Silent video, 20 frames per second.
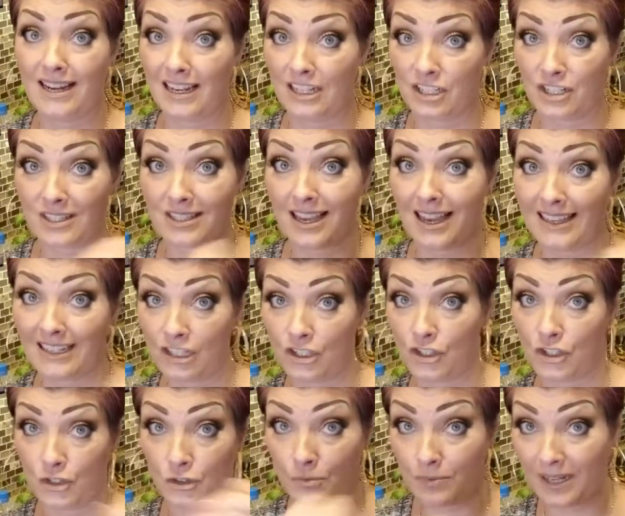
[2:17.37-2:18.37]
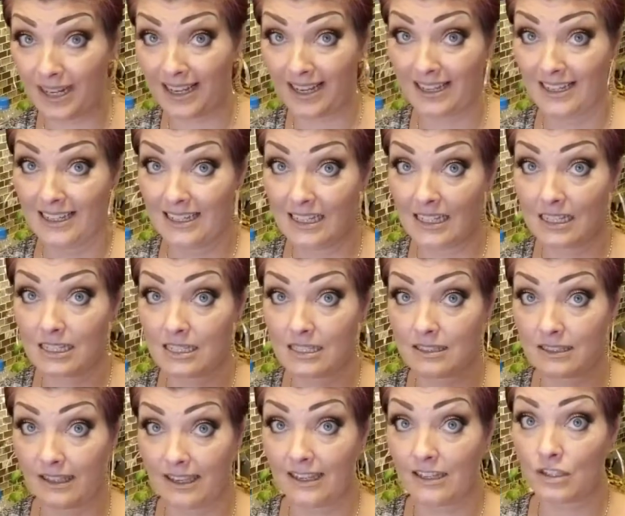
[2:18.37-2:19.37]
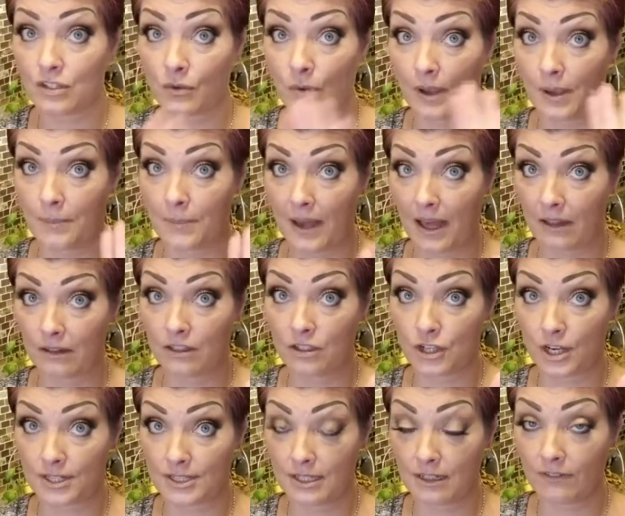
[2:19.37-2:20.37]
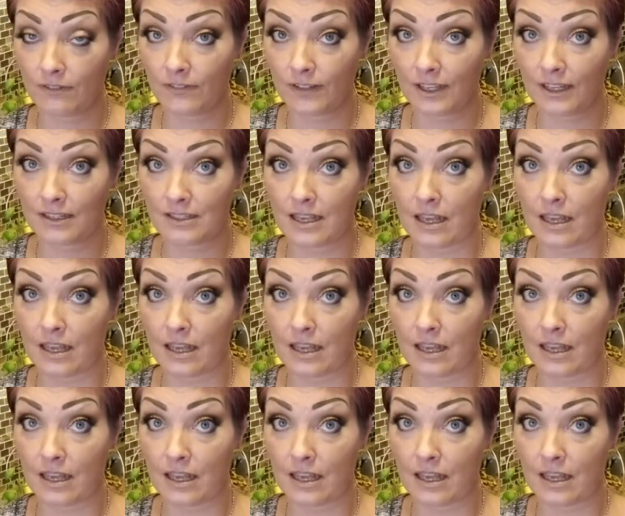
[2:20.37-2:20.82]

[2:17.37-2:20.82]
I just kind of do by sight, so I apologize in advance.